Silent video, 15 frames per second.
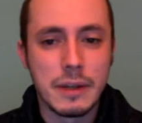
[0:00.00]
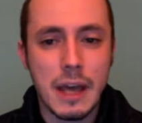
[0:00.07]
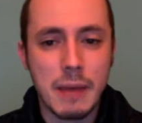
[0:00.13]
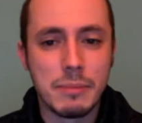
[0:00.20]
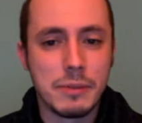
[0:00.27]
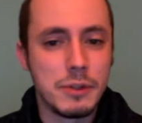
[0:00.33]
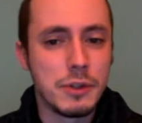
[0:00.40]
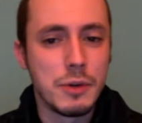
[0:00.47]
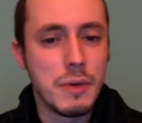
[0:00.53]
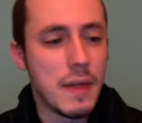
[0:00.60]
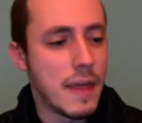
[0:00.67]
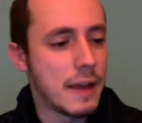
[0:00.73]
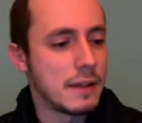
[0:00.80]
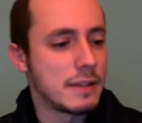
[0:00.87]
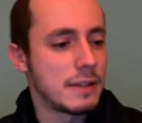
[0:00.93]
keep doing
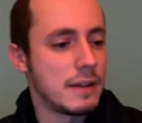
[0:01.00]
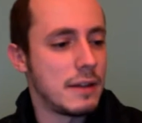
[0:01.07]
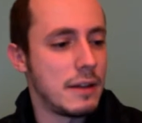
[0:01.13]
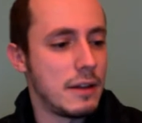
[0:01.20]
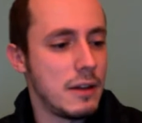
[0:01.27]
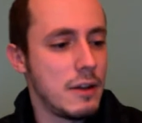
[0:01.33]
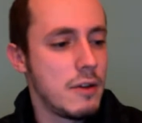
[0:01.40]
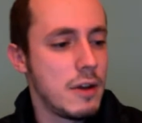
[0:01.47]
it in the new